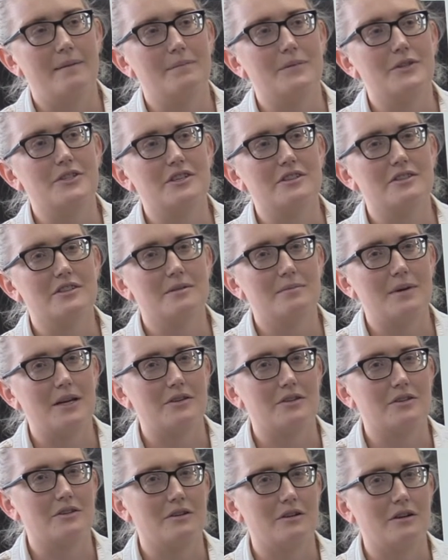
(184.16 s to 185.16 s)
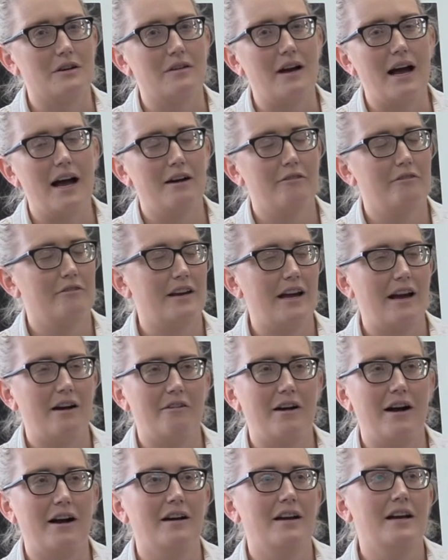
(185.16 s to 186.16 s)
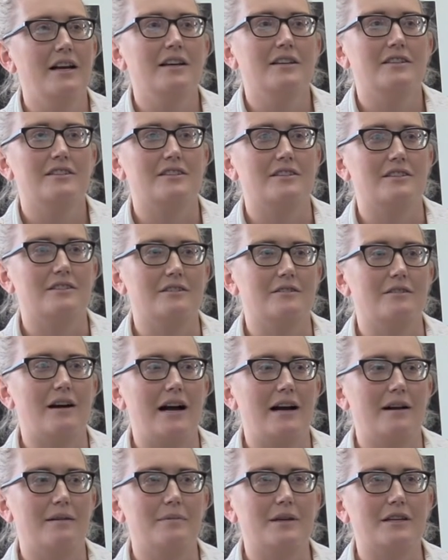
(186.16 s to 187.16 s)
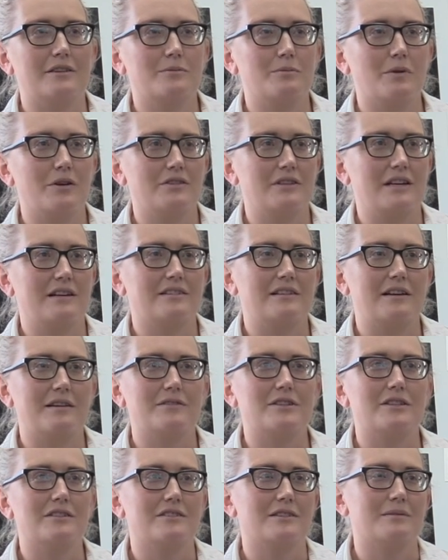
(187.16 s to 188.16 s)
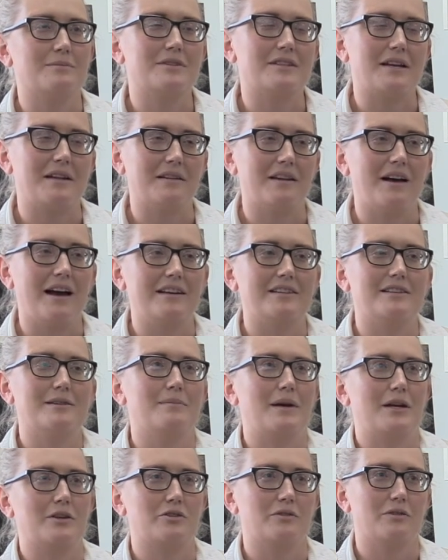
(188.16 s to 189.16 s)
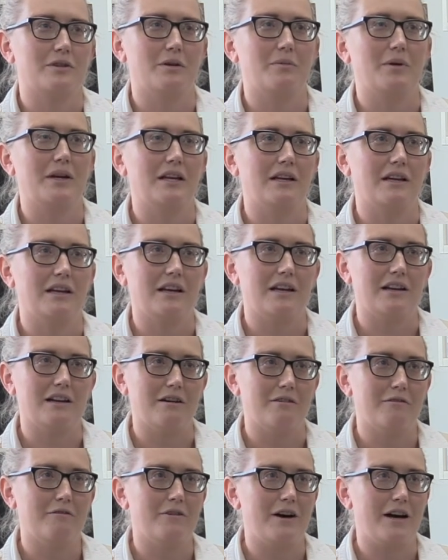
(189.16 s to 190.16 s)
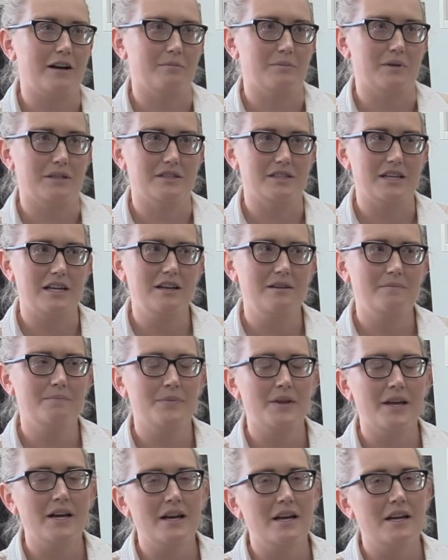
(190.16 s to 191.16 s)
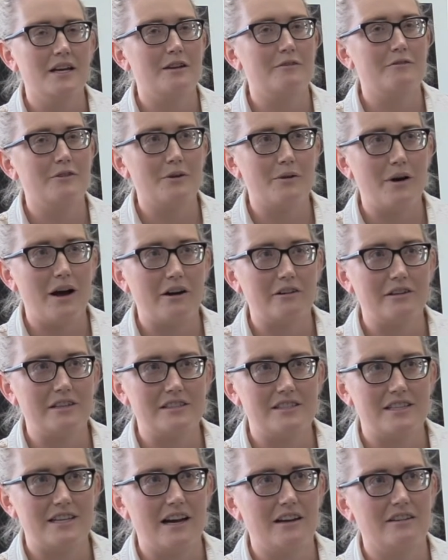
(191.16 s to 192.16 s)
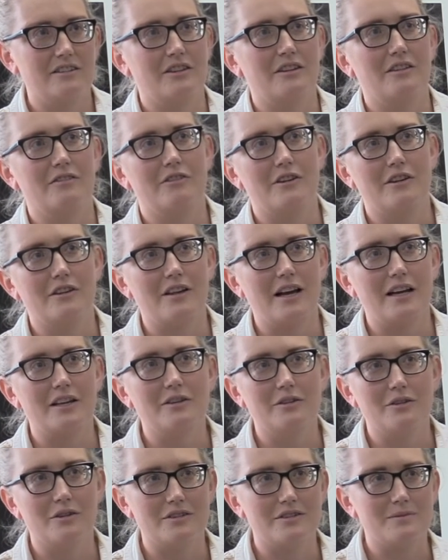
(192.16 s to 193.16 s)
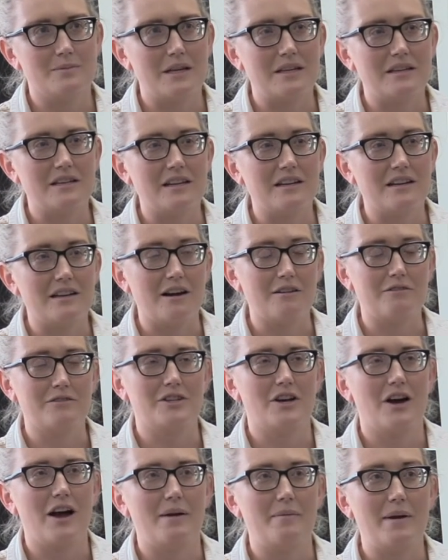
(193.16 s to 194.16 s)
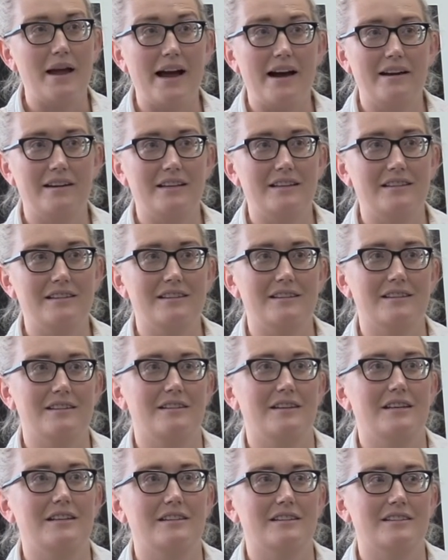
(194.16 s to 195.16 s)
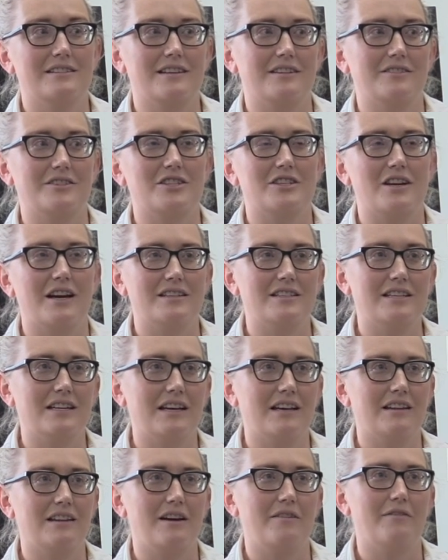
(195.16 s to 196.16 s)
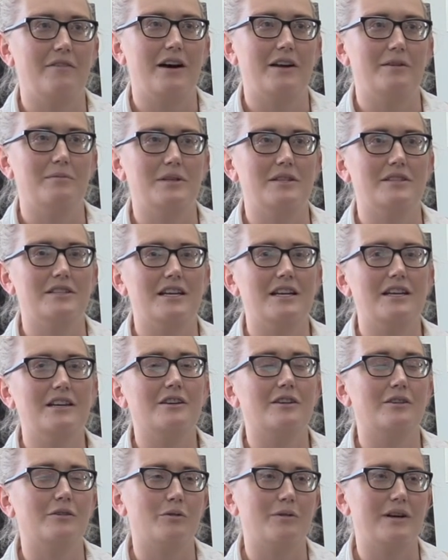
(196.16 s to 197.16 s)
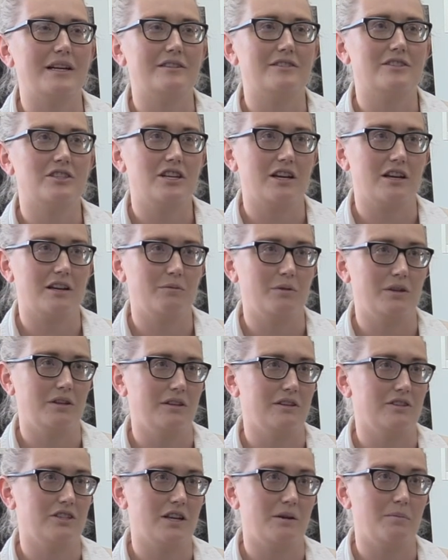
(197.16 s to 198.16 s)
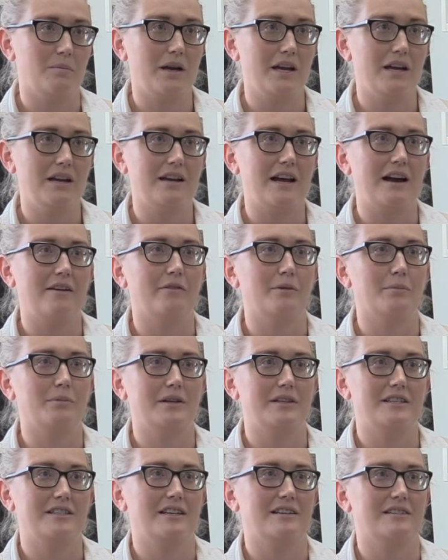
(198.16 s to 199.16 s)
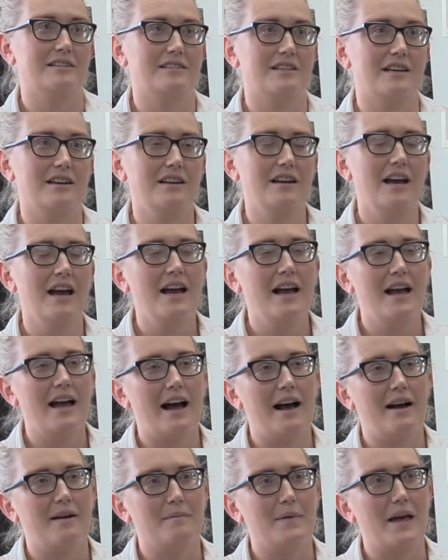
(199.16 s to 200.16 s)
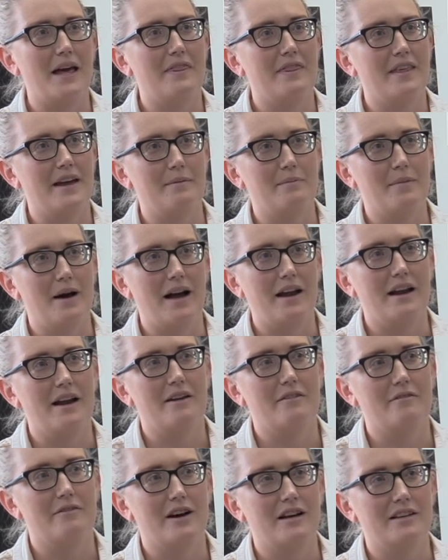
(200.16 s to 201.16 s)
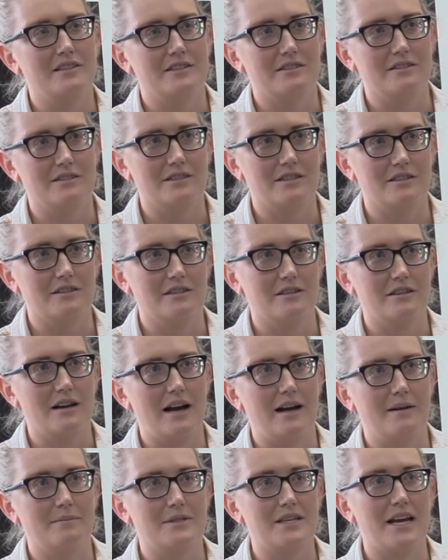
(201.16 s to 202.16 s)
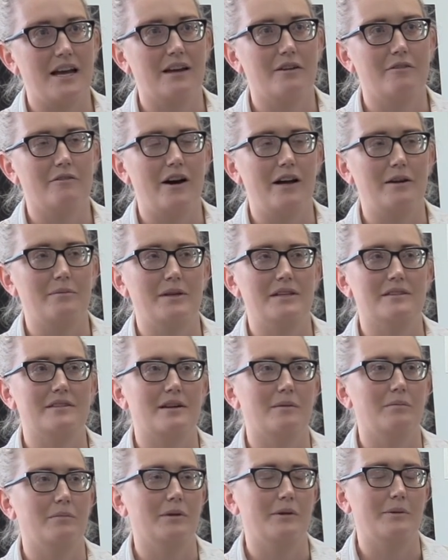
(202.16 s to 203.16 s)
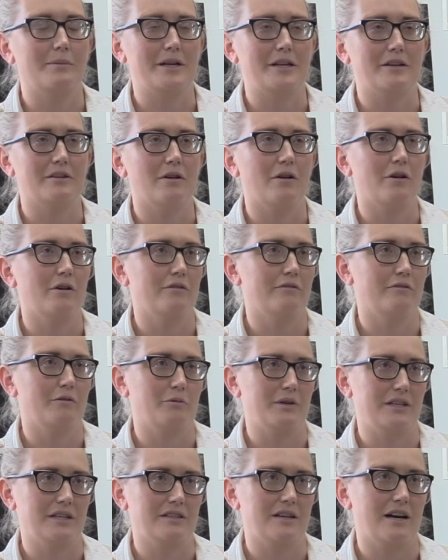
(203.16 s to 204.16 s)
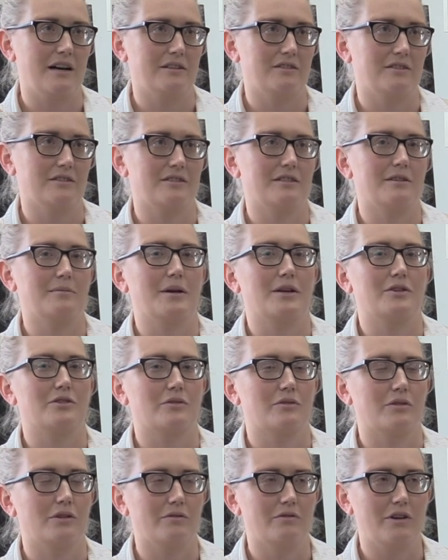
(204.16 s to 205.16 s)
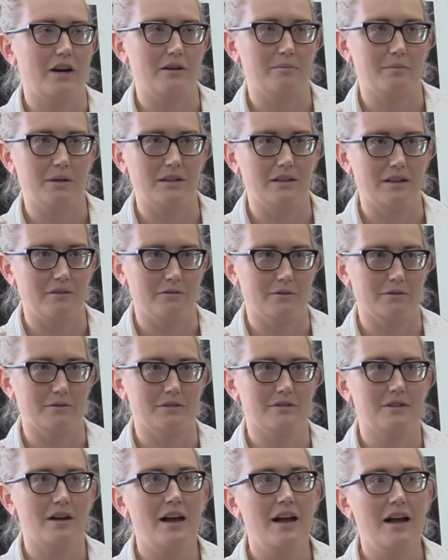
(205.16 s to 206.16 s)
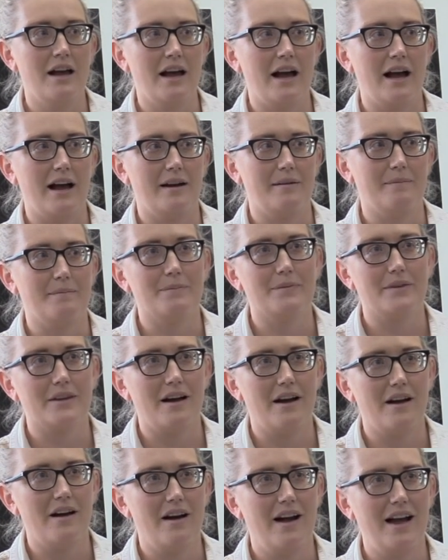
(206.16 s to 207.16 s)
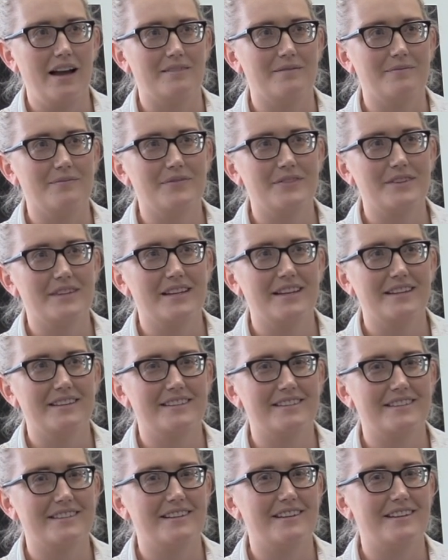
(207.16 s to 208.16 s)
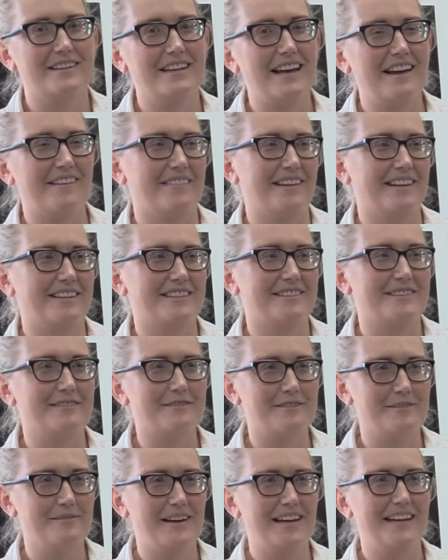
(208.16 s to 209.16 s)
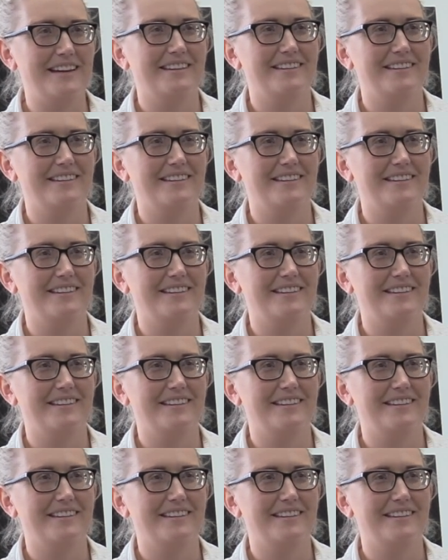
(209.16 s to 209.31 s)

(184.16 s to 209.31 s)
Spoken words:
just to make sure half an hour to expose ourselves to some sunlight to make sure that we're getting enough vitamin D. If you are in doubt and you feel like you're not spending enough time out in the sunshine to get that vitamin D, you can always check with your GP and have a blood test done, and they might advise you to take a vitamin supplement over winter just to make sure your vitamin levels are high. So yeah, that's all from me.